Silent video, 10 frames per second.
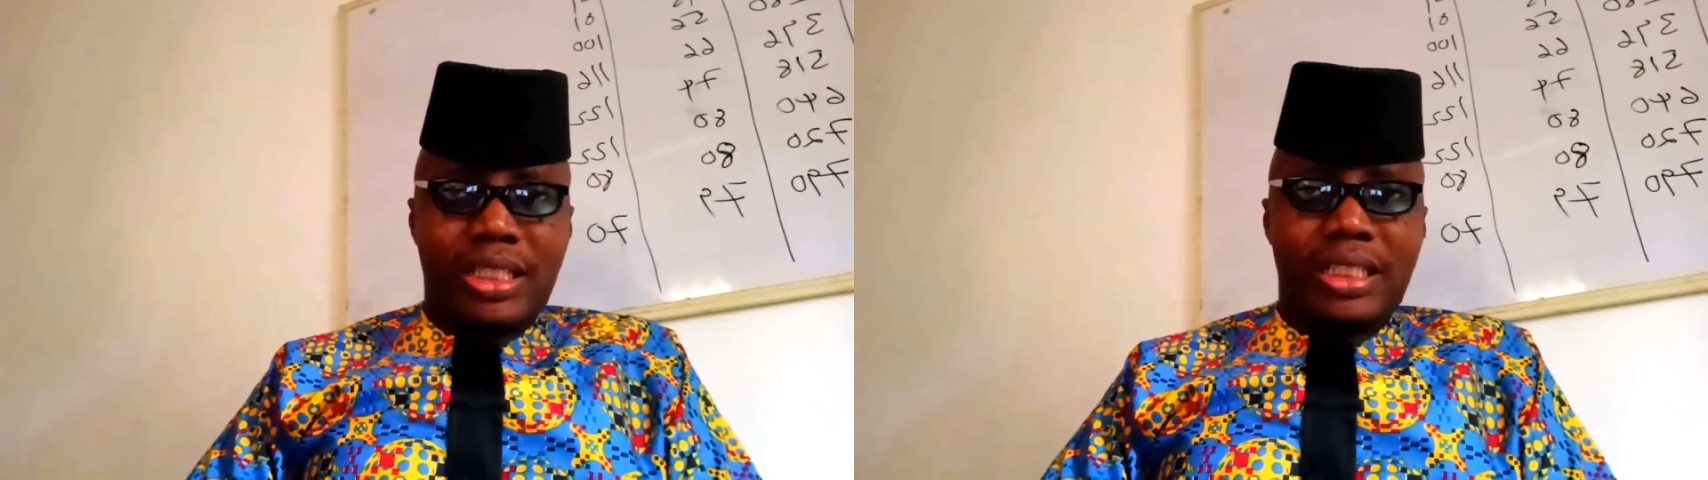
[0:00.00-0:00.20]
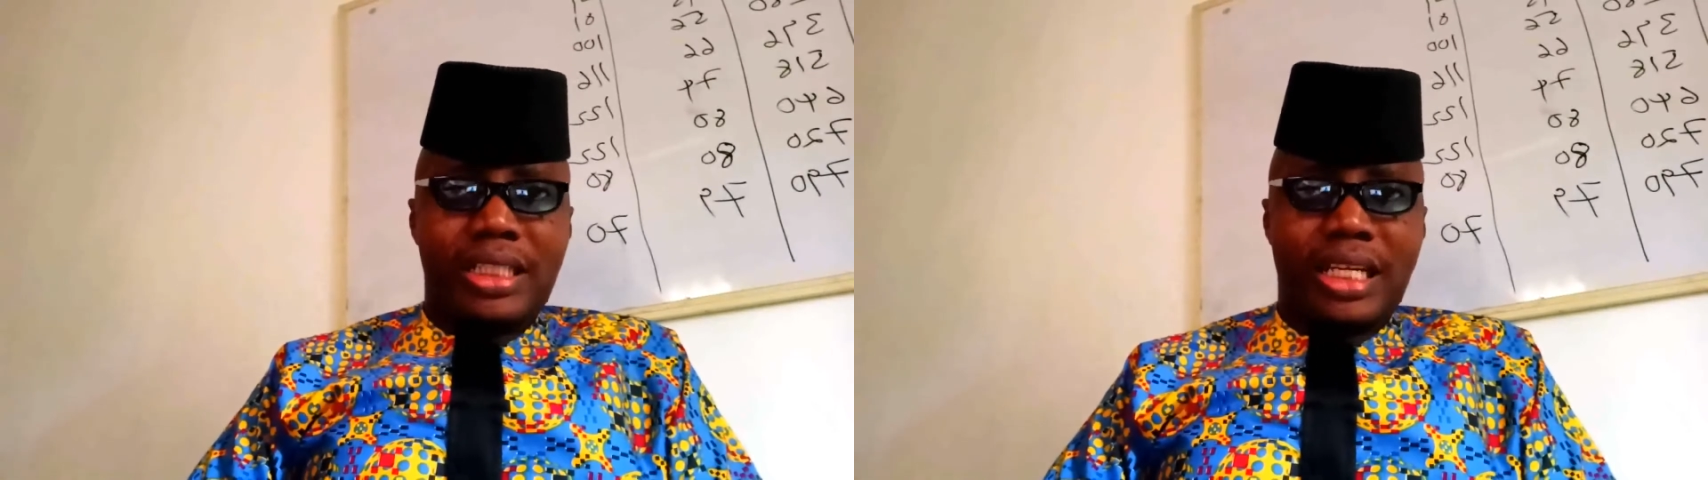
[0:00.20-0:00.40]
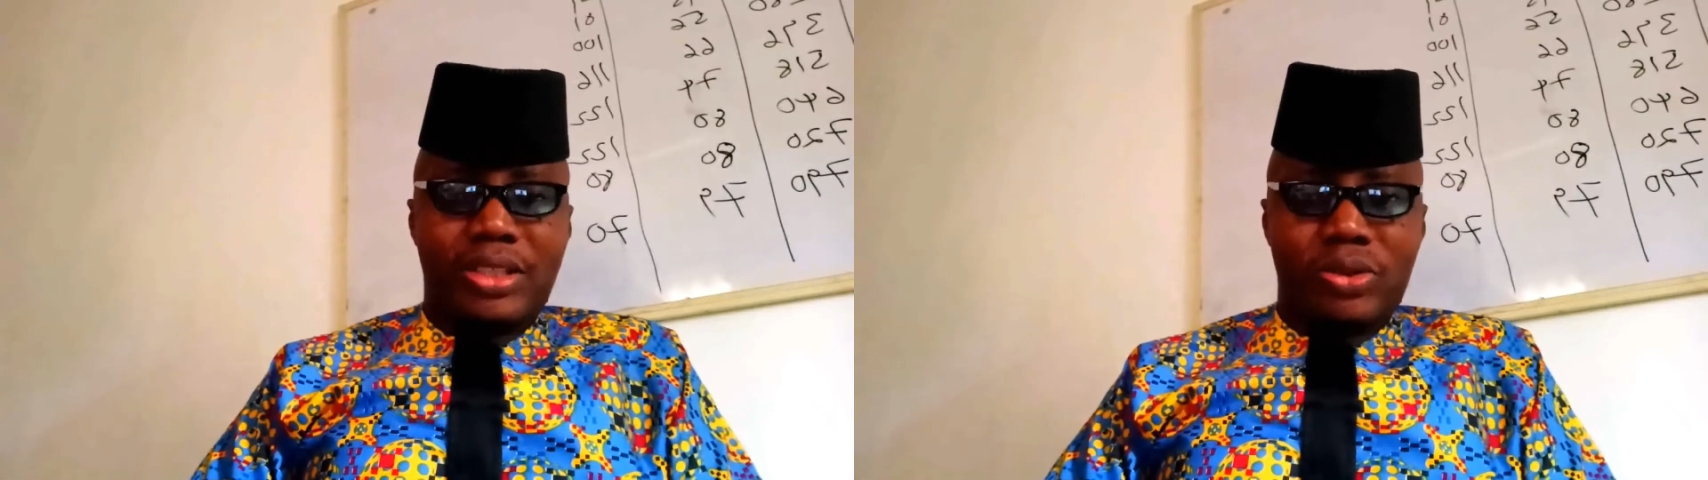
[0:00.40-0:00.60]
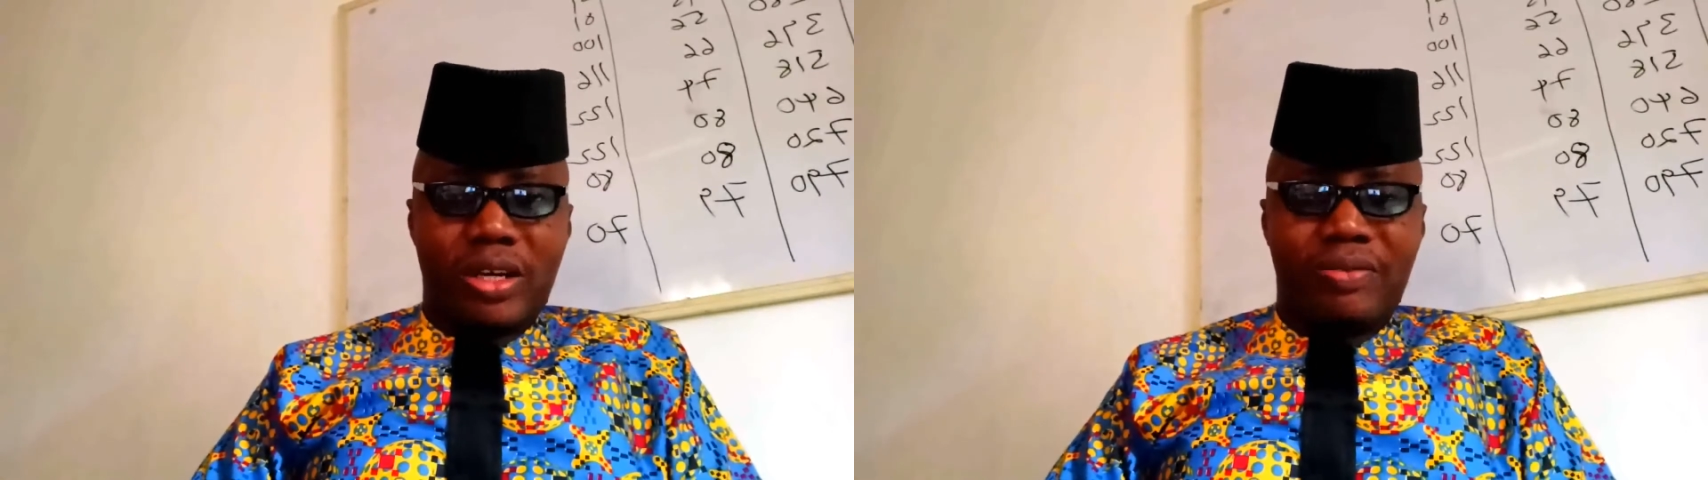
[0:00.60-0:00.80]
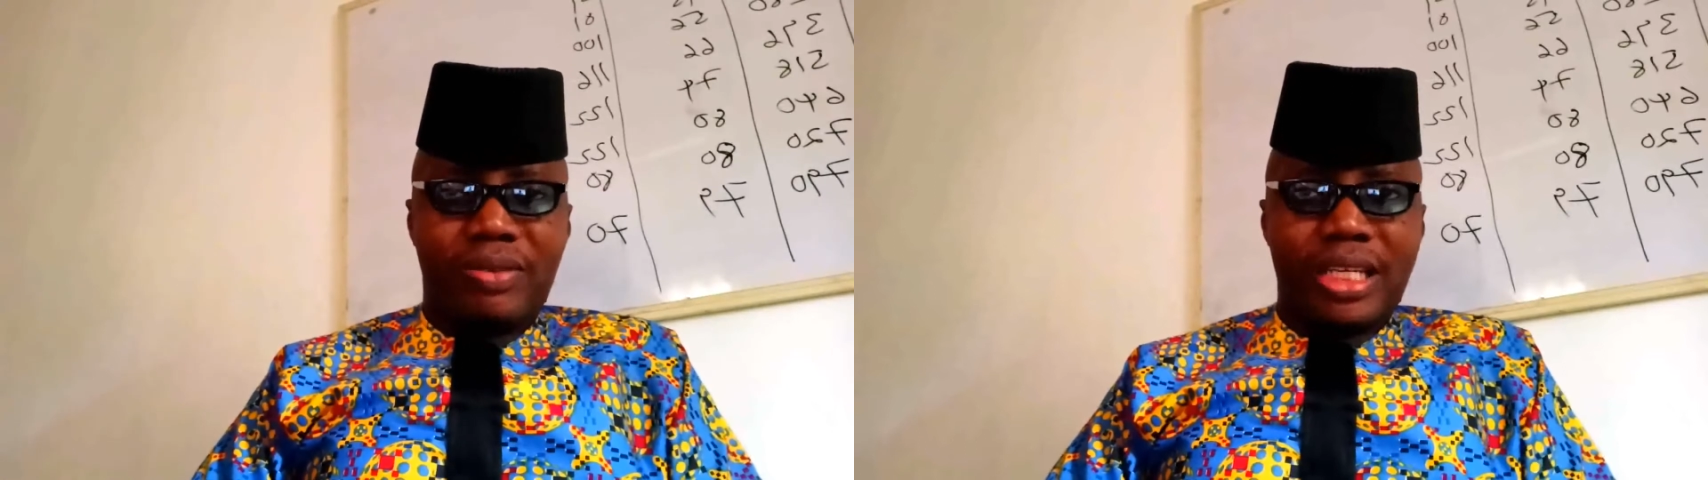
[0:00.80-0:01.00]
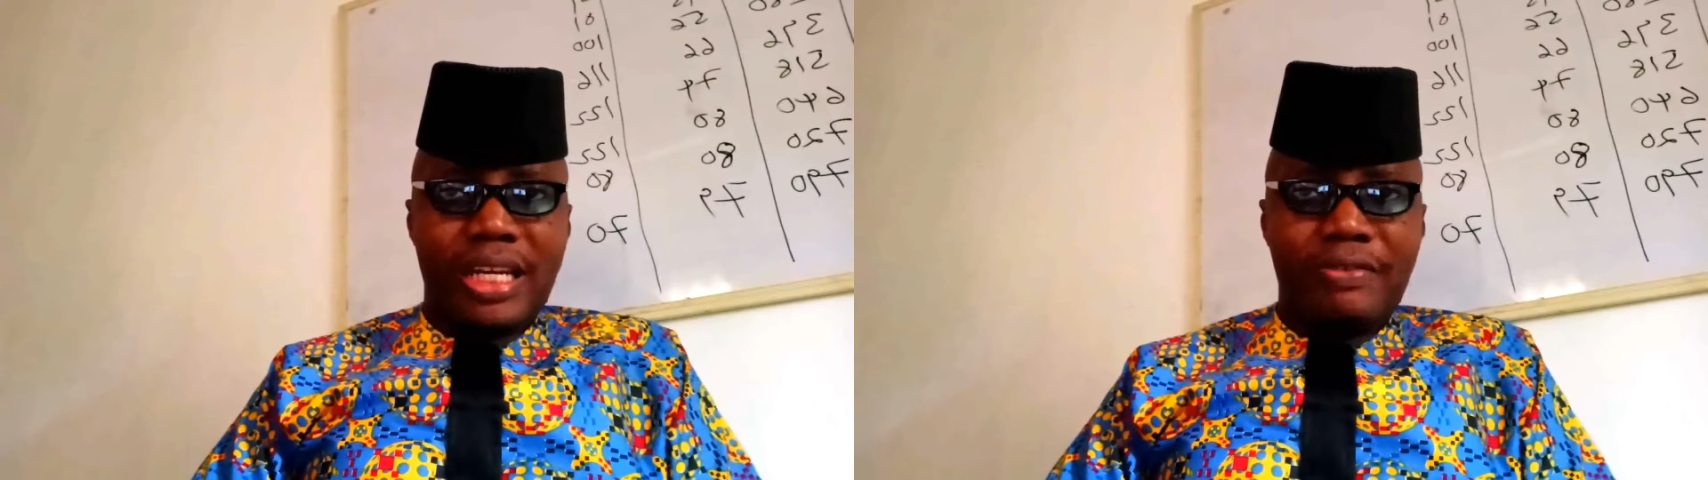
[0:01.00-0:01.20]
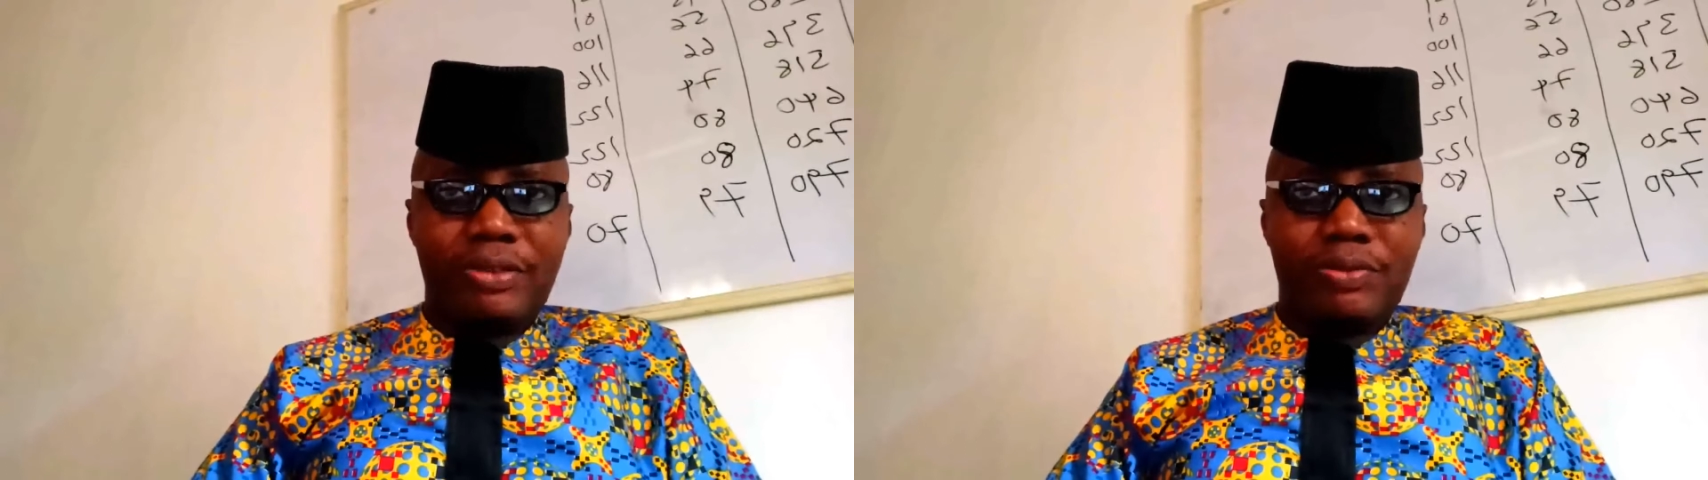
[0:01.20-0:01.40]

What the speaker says: that you have left